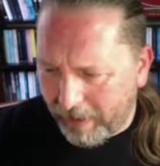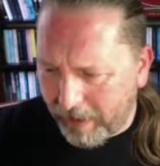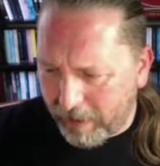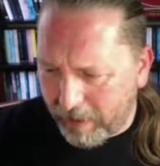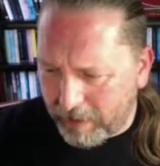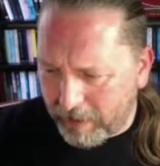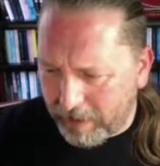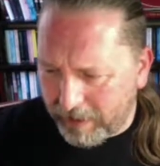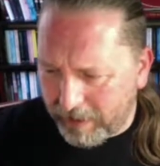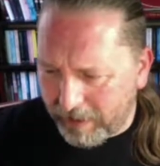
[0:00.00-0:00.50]

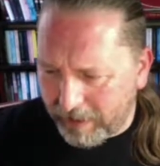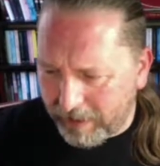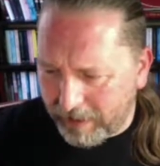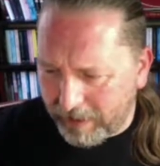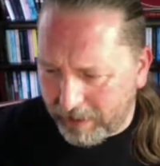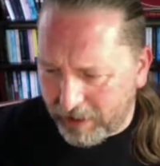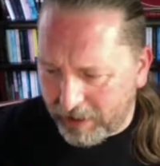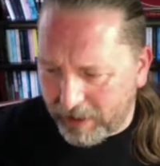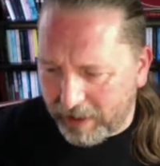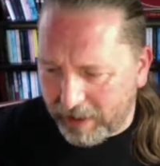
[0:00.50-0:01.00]

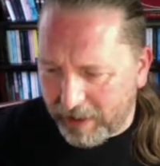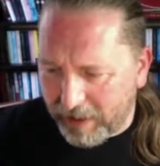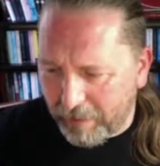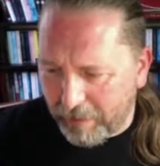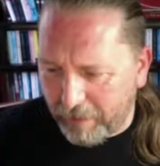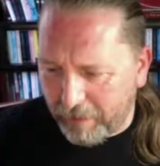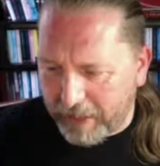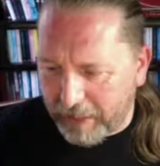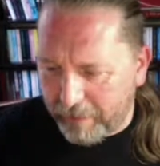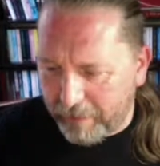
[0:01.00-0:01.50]
it's just a
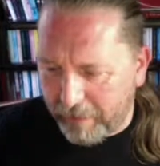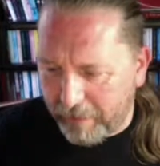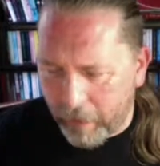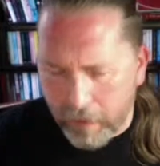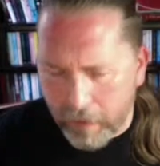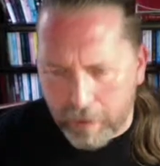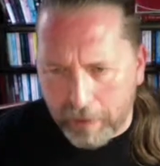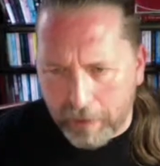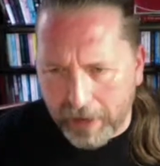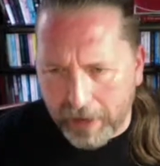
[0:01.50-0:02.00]
lovely
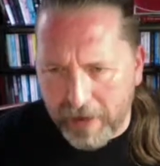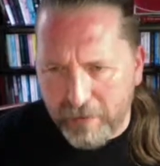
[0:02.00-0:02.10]
environment.